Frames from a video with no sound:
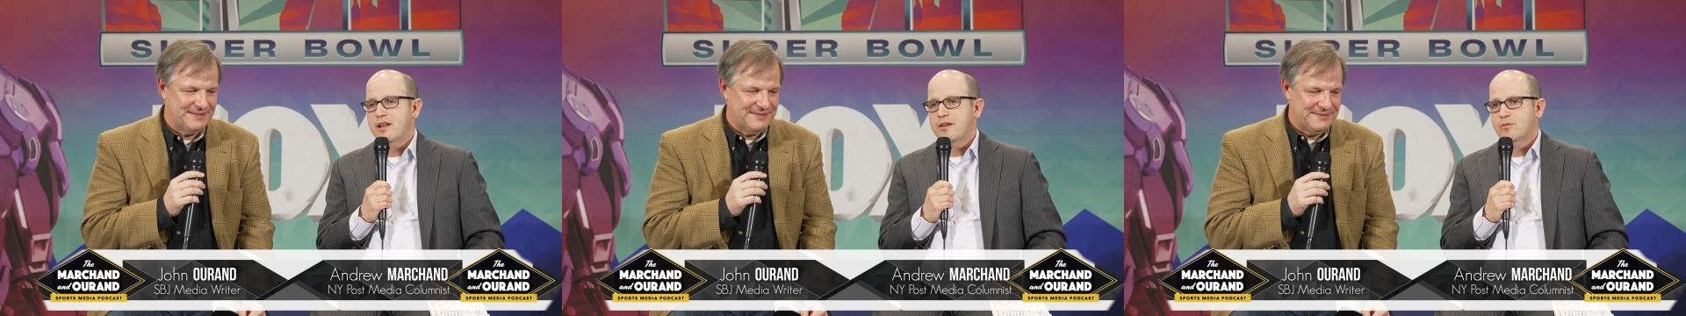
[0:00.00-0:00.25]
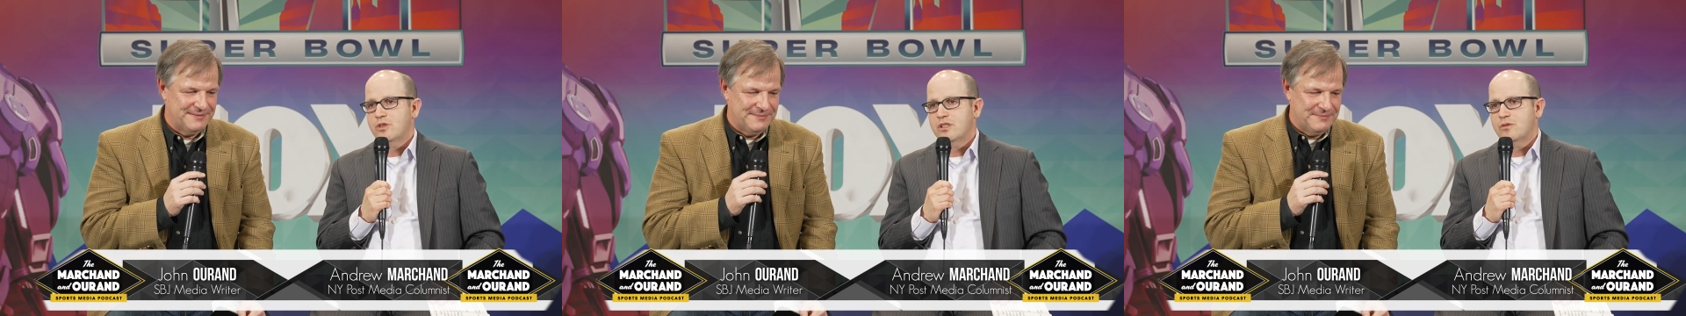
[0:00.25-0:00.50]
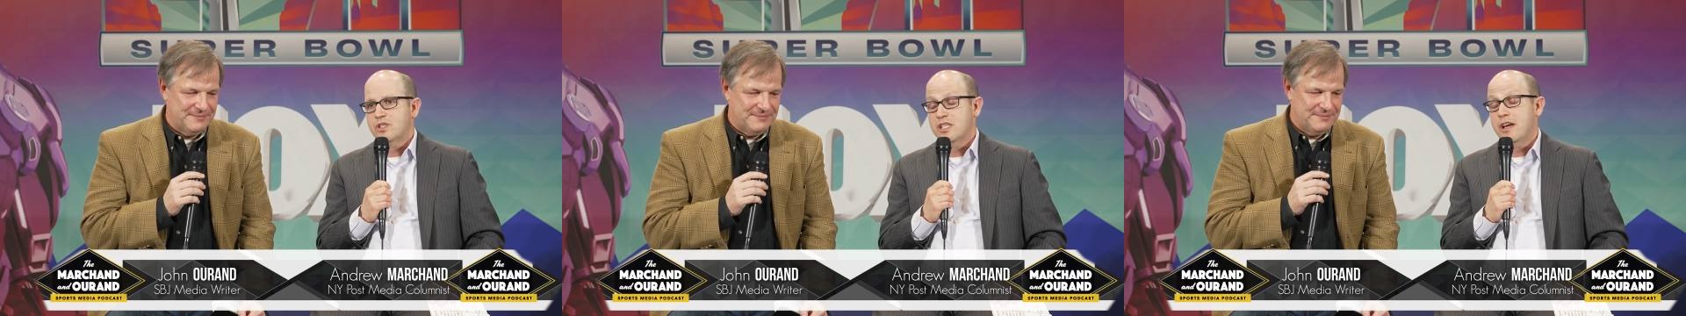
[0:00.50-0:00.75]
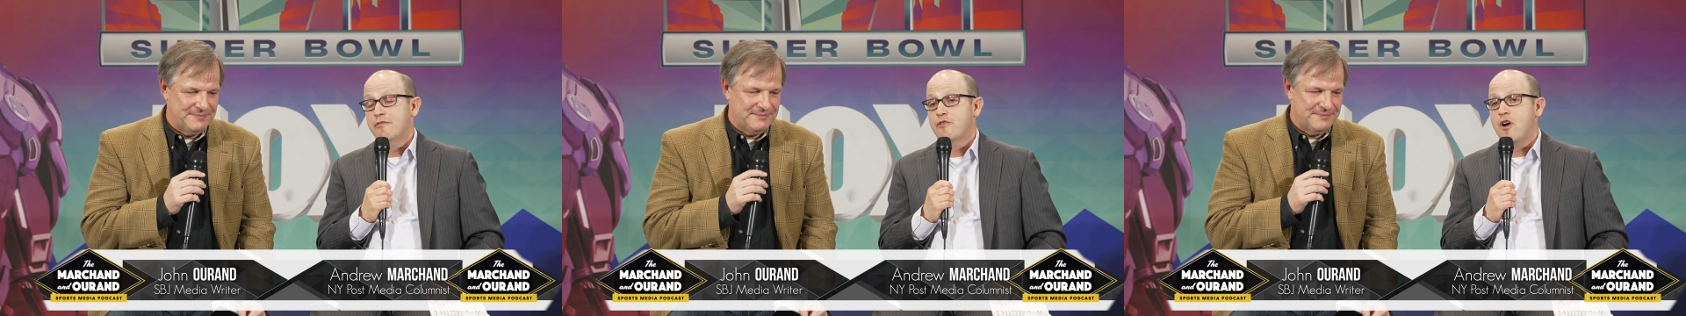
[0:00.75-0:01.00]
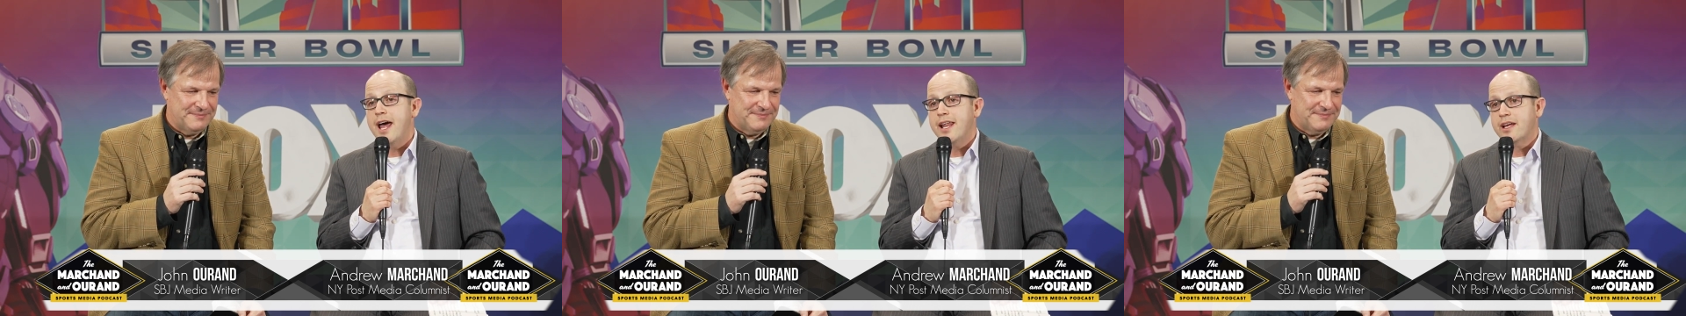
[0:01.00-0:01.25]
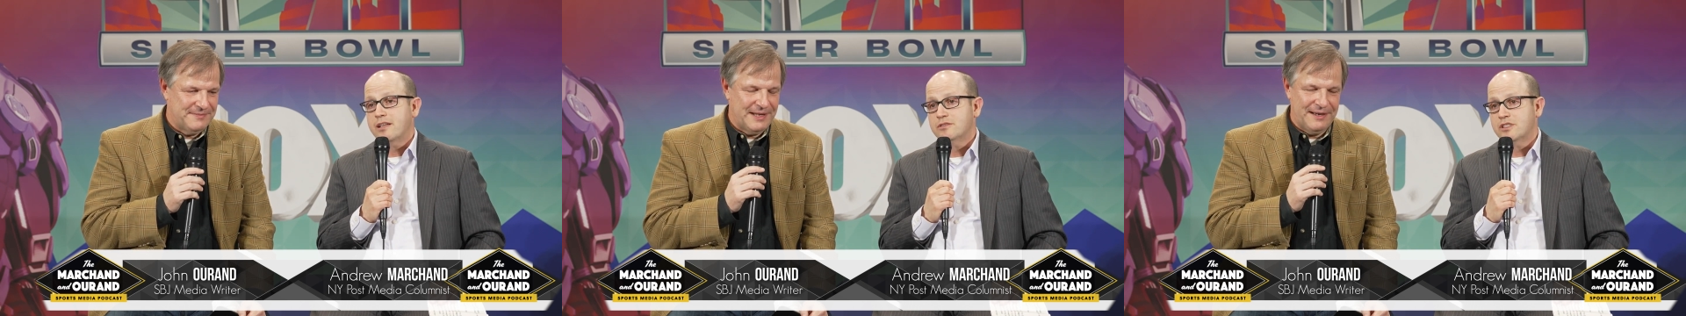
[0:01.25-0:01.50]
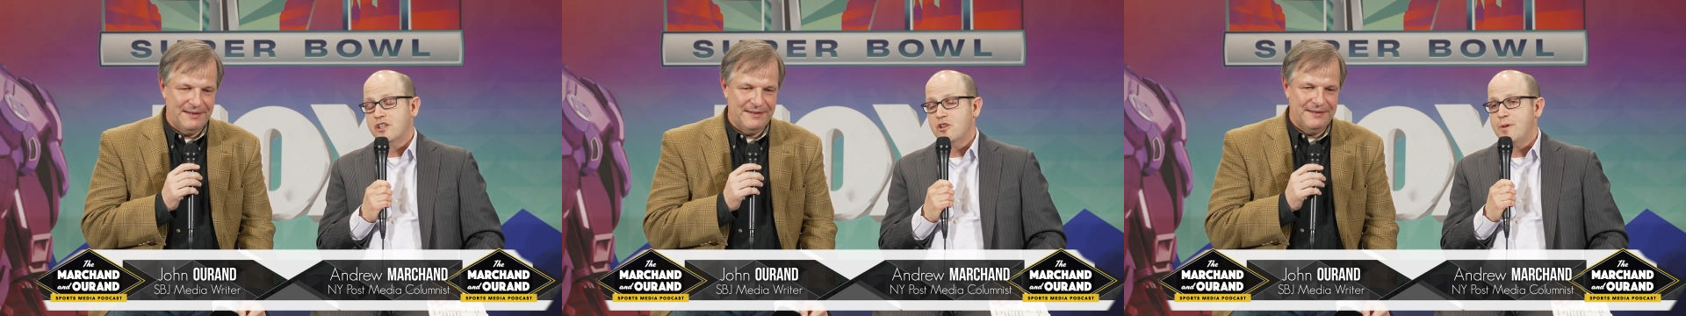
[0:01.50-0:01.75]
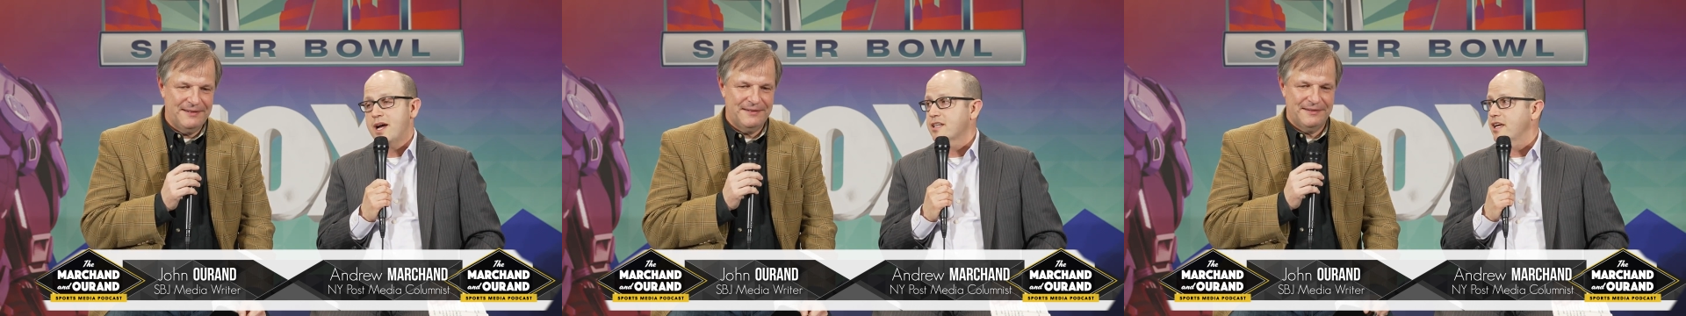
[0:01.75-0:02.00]
Speaker 1: it, and we'll we'll see you on Friday with
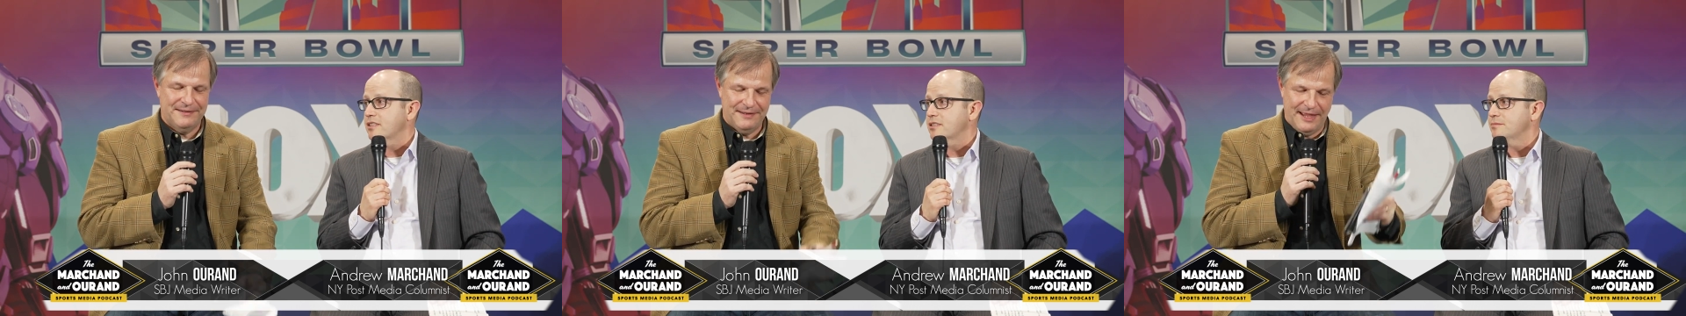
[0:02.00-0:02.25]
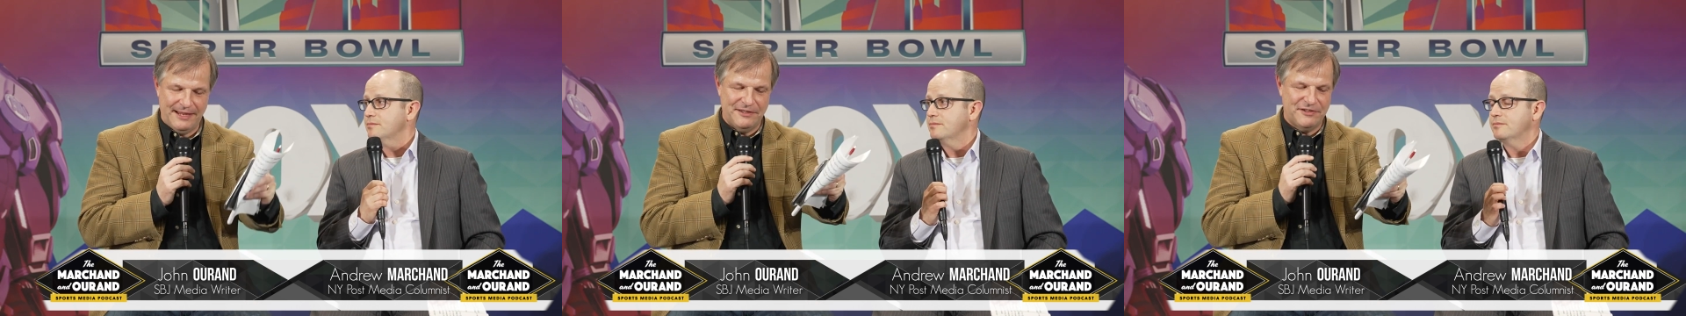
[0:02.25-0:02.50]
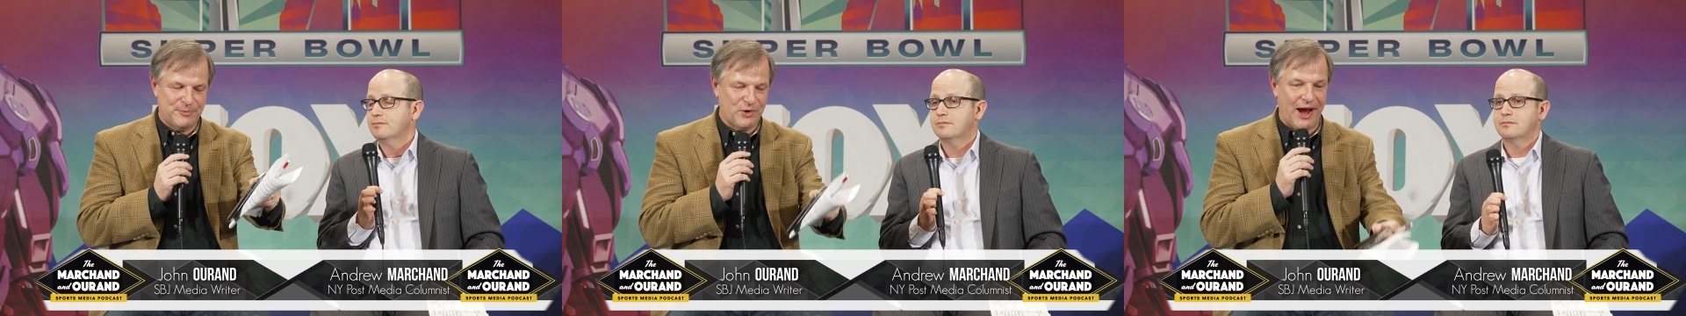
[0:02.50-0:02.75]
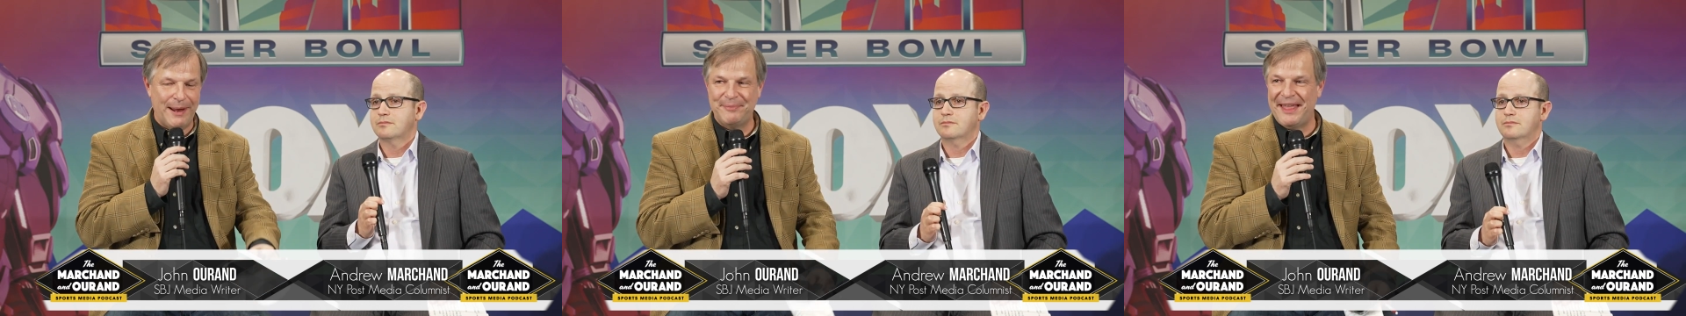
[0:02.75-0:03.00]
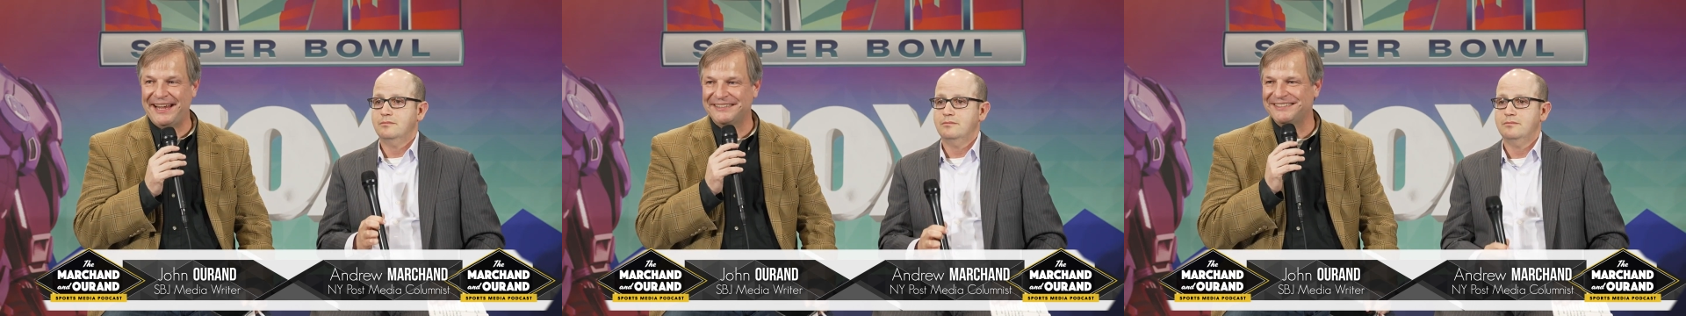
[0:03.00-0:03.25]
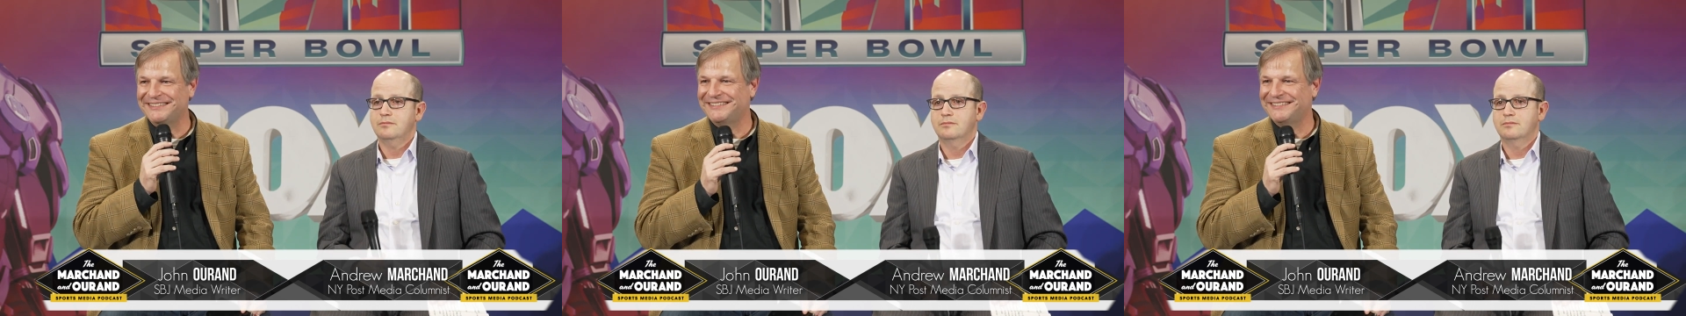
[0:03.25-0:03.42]
another podcast.
Speaker 2: Like and subscribe. Thanks.